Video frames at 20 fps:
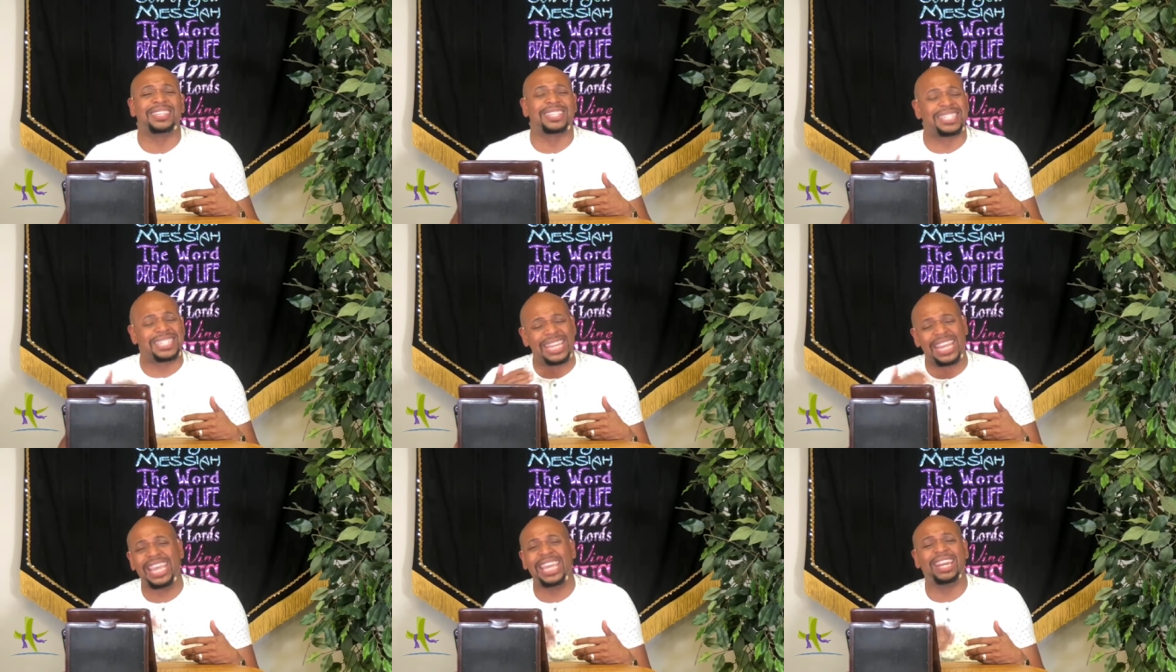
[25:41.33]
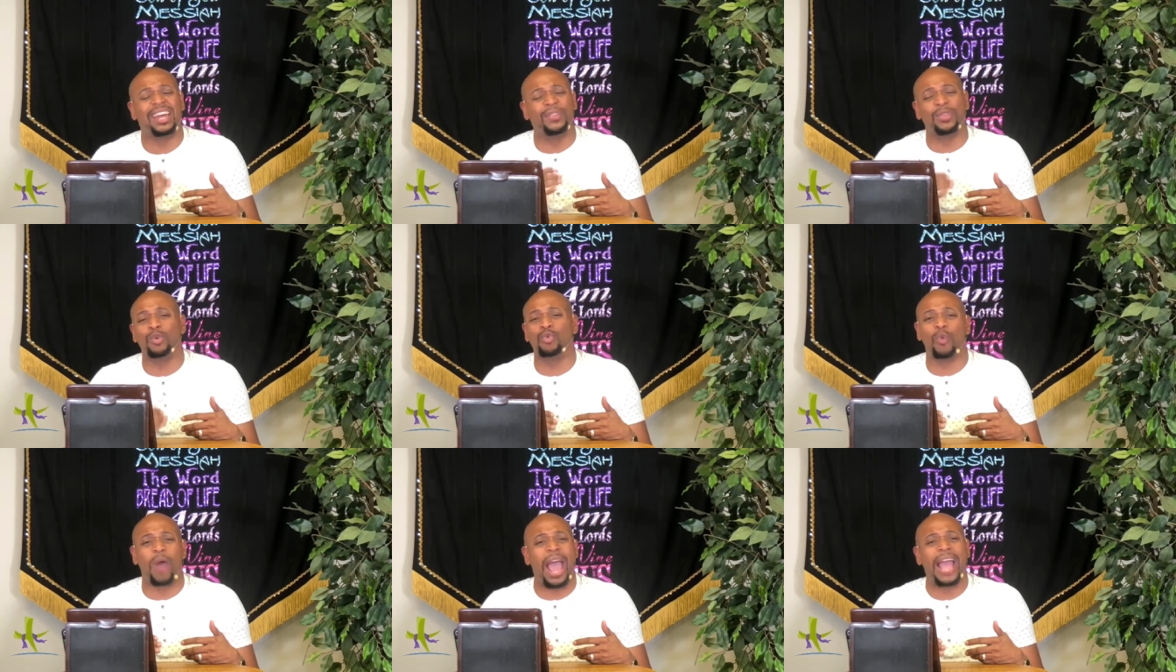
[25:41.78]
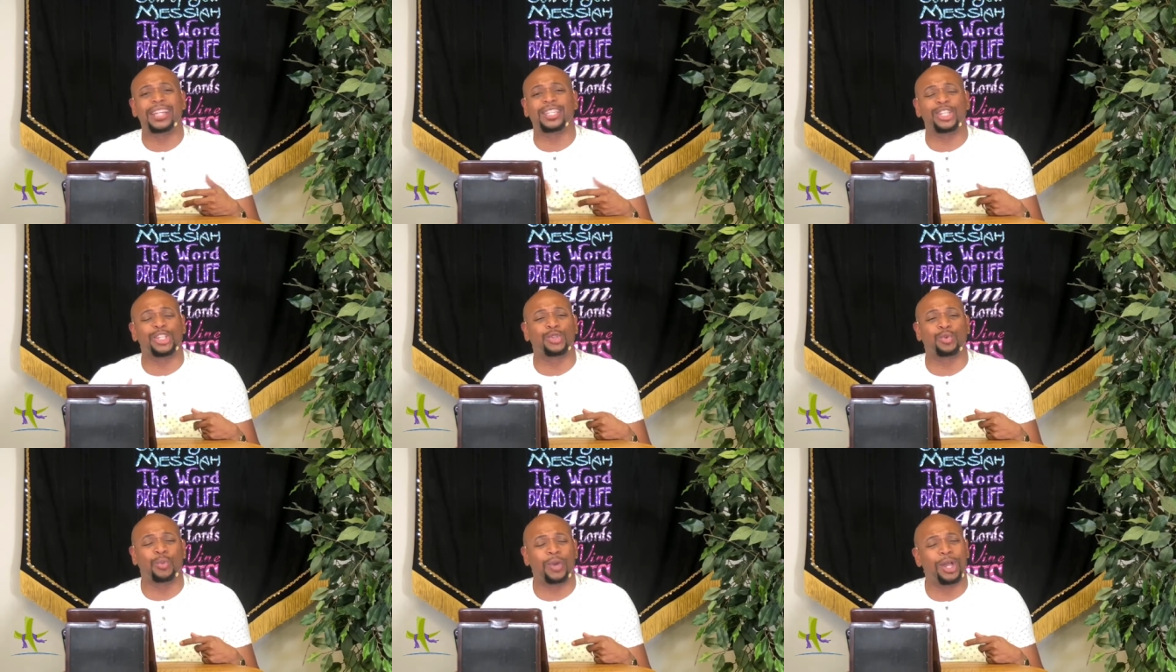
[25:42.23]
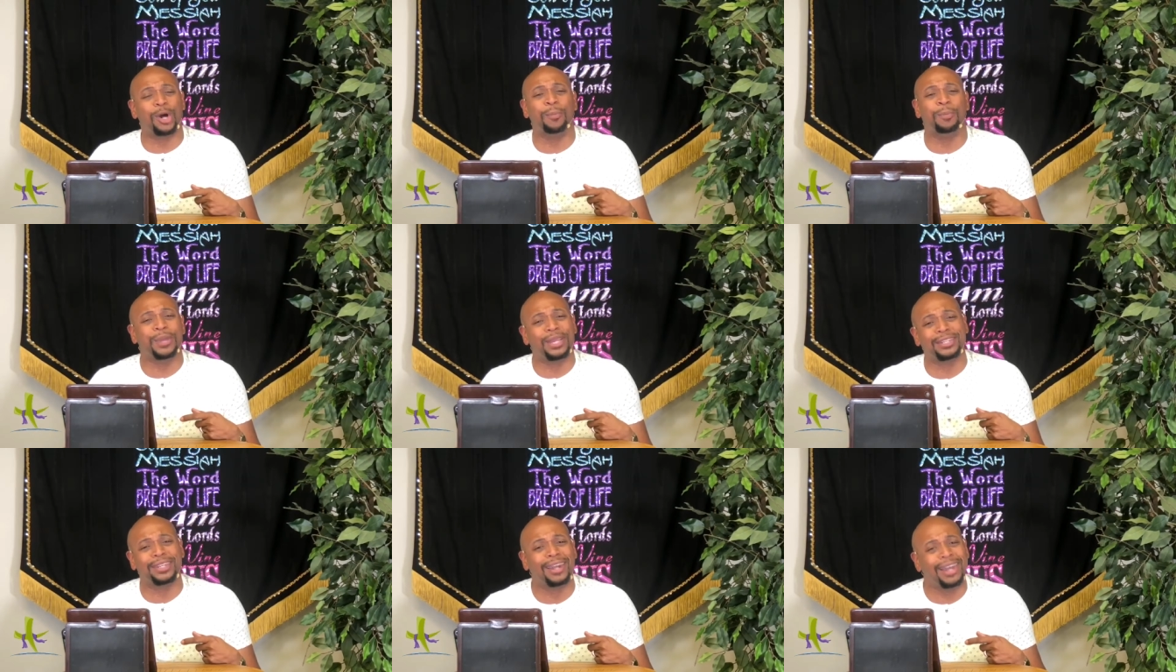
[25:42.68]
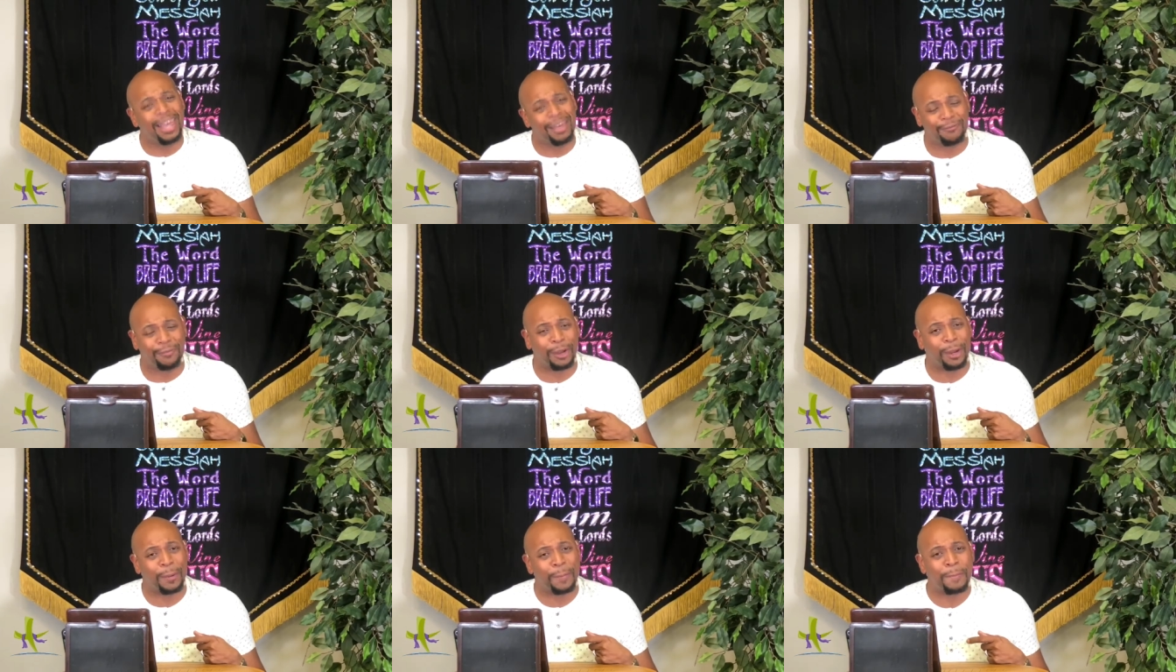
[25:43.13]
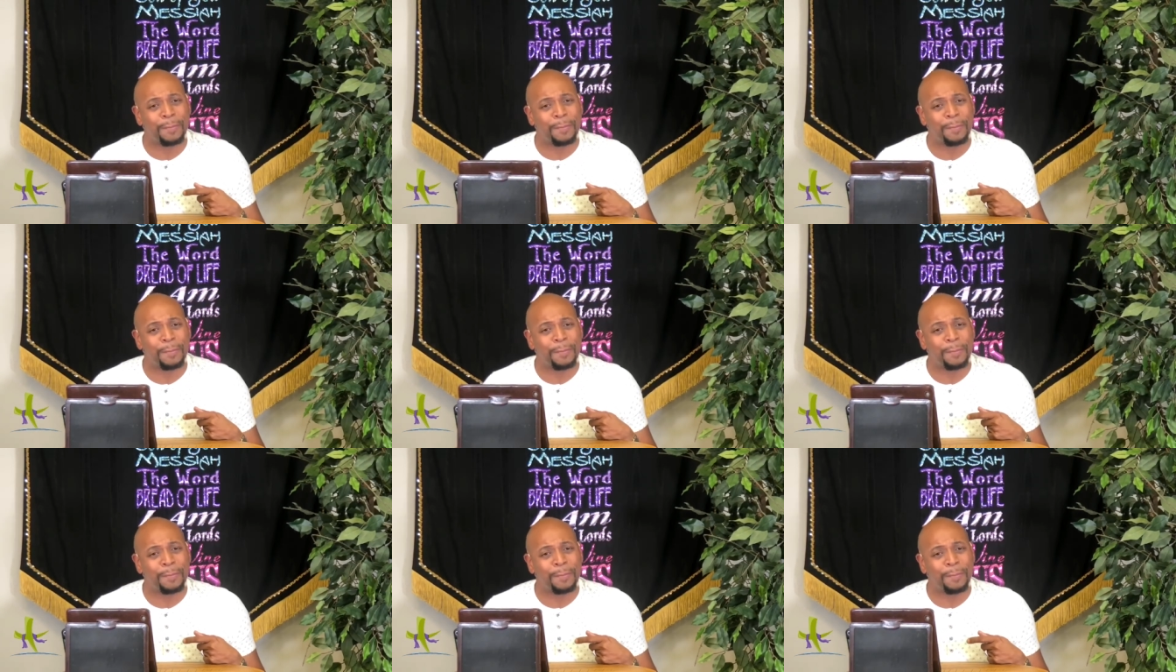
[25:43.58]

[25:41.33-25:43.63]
seed of the righteous will be delivered.